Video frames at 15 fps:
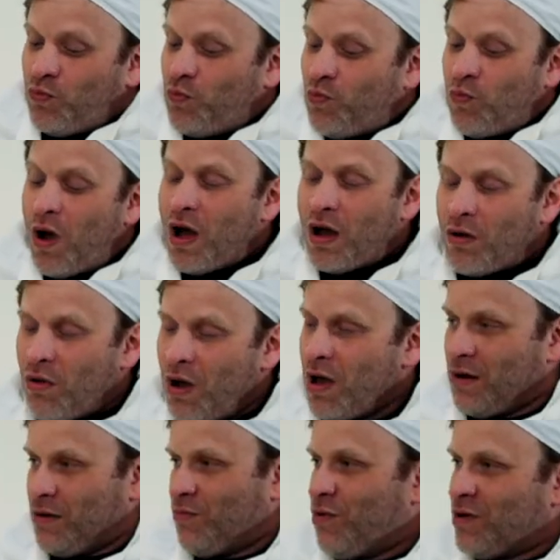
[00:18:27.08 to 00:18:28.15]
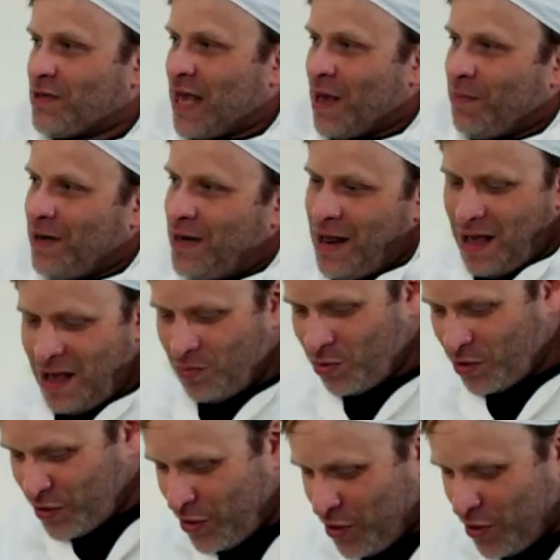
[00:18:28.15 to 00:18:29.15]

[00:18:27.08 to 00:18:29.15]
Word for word: Well, what? What's happening now? What are